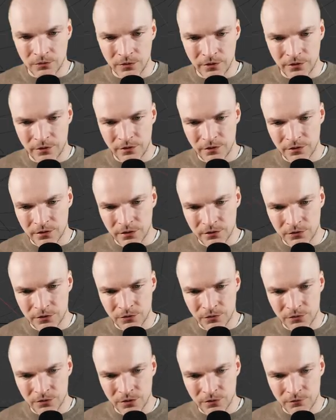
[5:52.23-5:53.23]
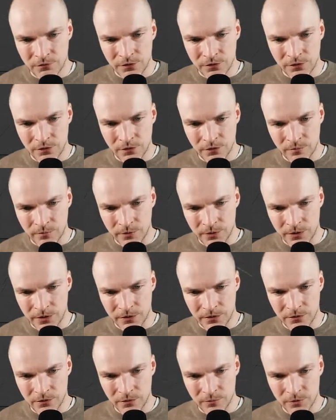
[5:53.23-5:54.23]
I think I chose a very
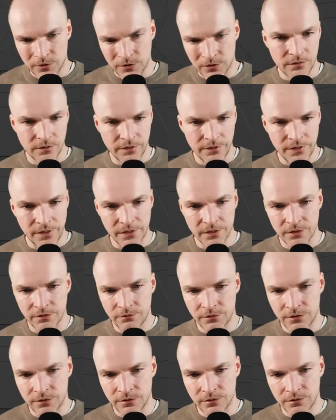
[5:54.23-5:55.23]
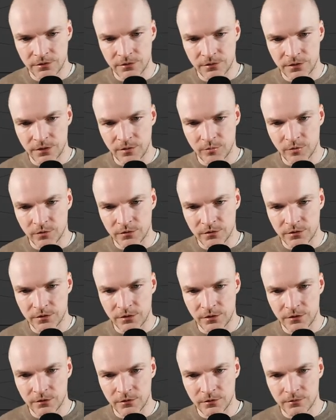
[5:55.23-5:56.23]
complicated object. I activated table
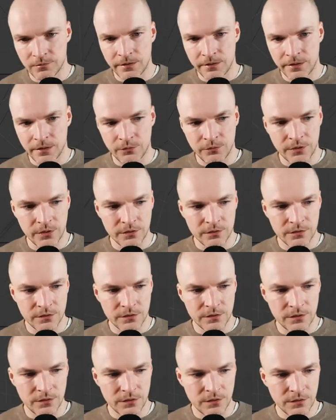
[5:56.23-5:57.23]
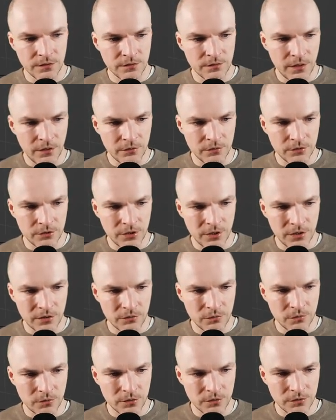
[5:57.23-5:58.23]
steel, and now we can see how the
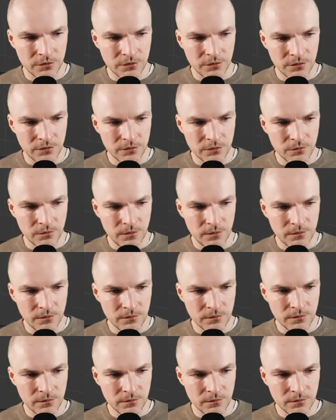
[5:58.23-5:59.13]
shadow works on this one.